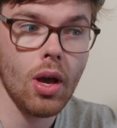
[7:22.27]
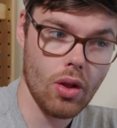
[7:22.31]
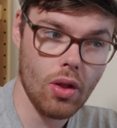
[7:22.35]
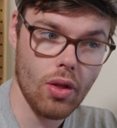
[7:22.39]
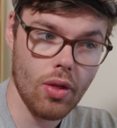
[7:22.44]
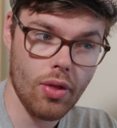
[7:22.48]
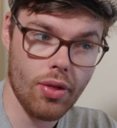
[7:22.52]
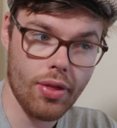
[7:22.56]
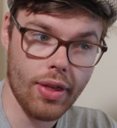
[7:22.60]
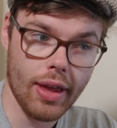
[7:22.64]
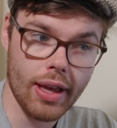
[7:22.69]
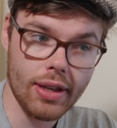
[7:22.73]

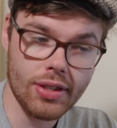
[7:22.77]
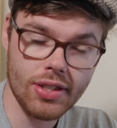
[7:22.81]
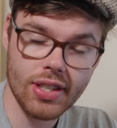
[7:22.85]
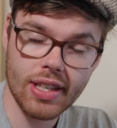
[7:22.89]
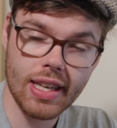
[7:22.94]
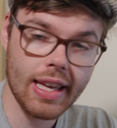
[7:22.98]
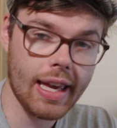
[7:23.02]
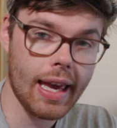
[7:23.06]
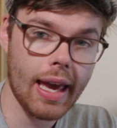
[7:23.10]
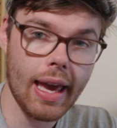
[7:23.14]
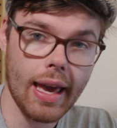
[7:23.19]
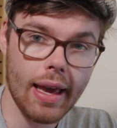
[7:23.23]
This
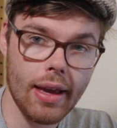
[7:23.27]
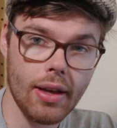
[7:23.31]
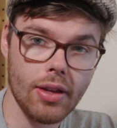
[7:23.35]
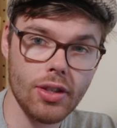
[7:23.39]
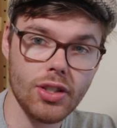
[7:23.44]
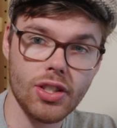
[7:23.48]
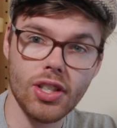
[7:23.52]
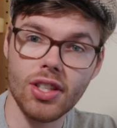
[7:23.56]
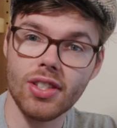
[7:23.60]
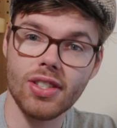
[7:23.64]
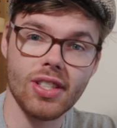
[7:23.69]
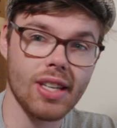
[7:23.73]
kit
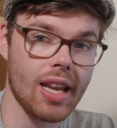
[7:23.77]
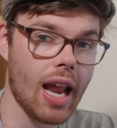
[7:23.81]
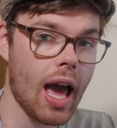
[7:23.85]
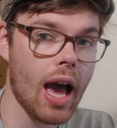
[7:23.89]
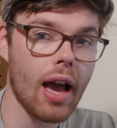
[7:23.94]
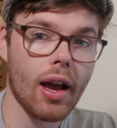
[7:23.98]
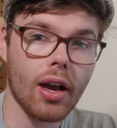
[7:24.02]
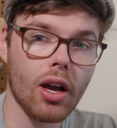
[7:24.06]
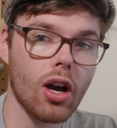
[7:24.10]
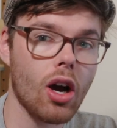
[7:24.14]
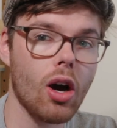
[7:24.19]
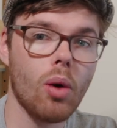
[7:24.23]
does
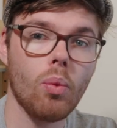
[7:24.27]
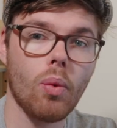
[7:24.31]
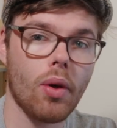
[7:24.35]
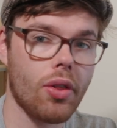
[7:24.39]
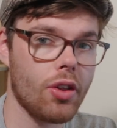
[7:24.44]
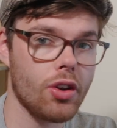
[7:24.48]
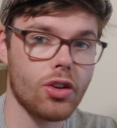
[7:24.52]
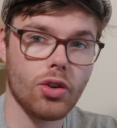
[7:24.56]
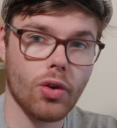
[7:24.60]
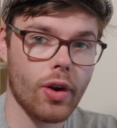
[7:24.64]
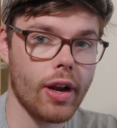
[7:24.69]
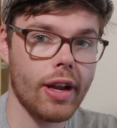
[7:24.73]
not come with
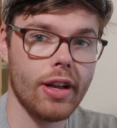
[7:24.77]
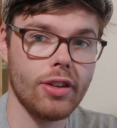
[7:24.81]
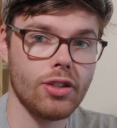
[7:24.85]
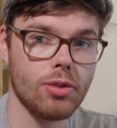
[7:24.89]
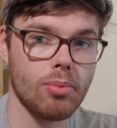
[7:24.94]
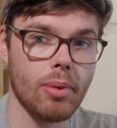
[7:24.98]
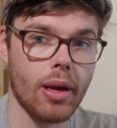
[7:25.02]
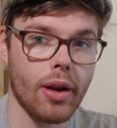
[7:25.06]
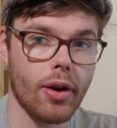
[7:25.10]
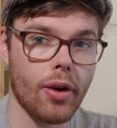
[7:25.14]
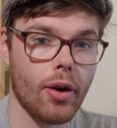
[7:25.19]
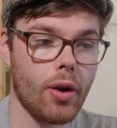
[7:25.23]
a
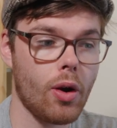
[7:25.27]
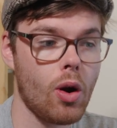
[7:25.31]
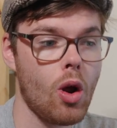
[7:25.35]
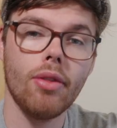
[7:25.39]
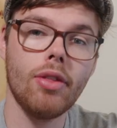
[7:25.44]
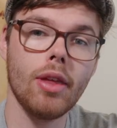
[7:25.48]
transmitter.